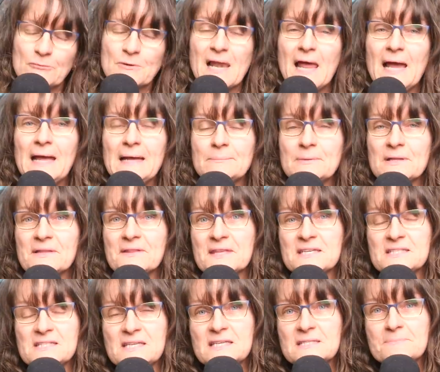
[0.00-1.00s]
reliable
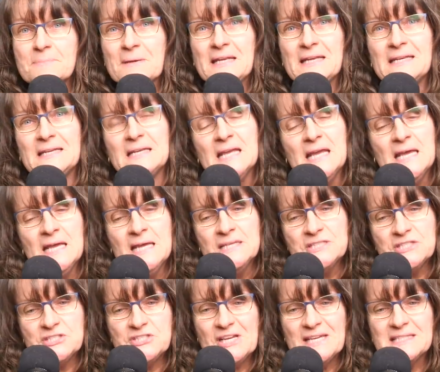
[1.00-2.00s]
this is, but it
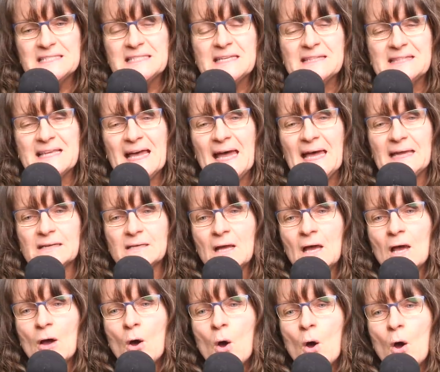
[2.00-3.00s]
suggested that
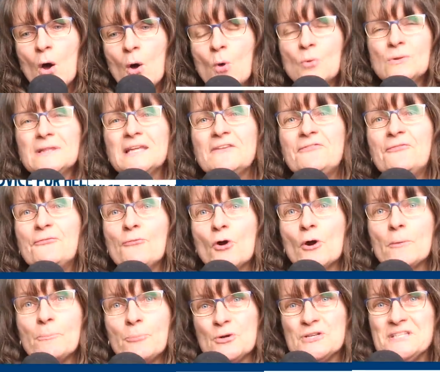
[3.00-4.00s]
only
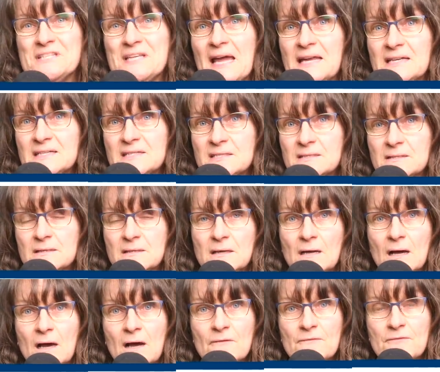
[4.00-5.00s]
4%
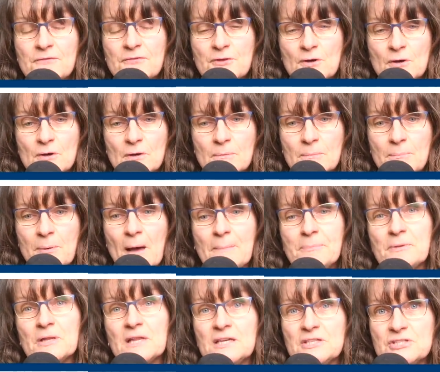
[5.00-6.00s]
of the
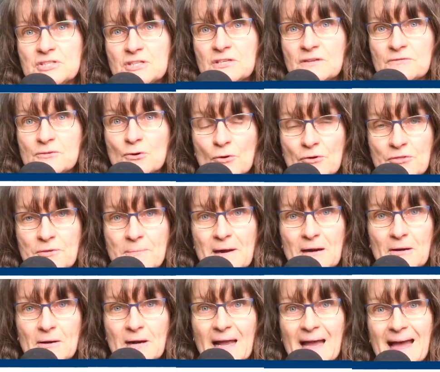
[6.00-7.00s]
population of North
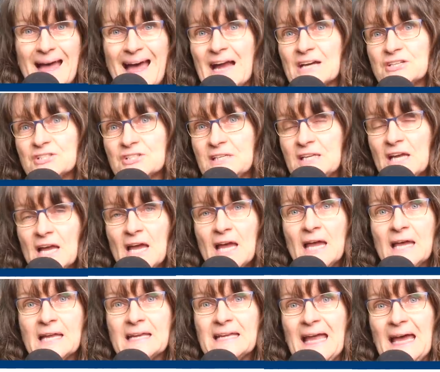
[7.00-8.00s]
America actually
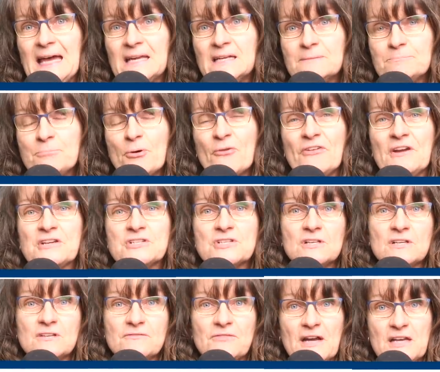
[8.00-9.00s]
get
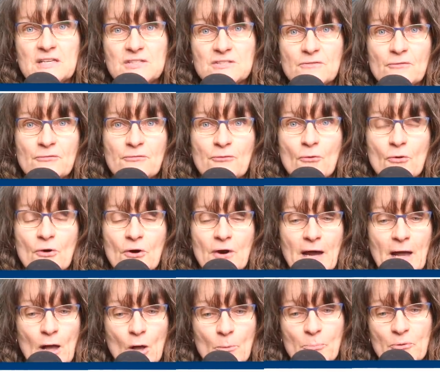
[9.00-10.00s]
professional advice for
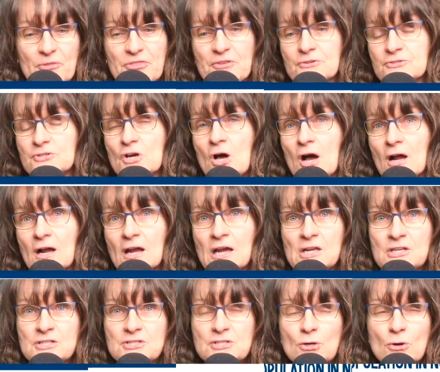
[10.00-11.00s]
help with their dog.
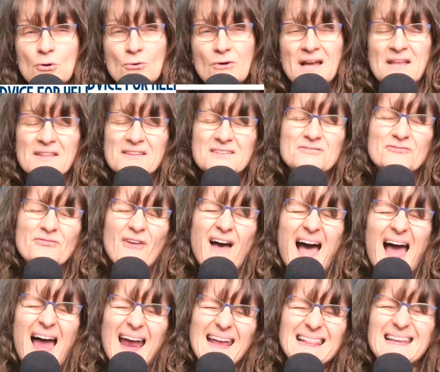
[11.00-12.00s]
So it's
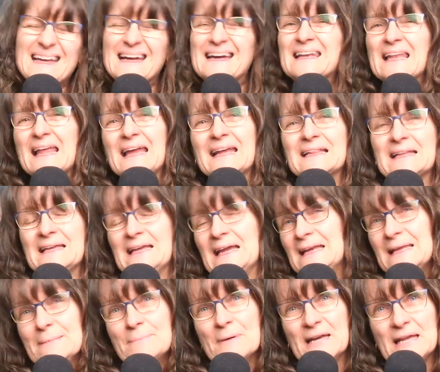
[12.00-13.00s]
highly unlikely
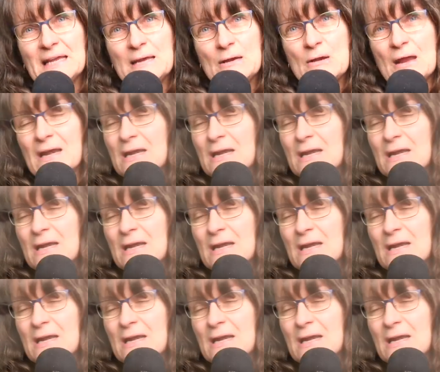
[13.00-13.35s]
anybody,